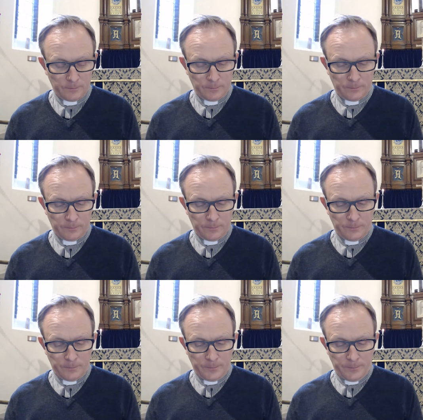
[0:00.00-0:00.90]

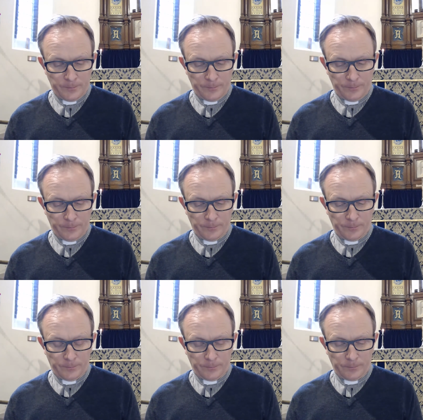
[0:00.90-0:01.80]

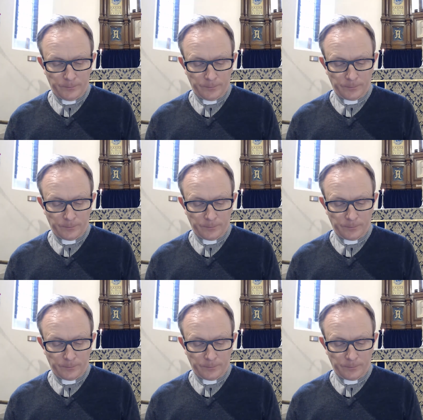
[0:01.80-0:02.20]
[no speech]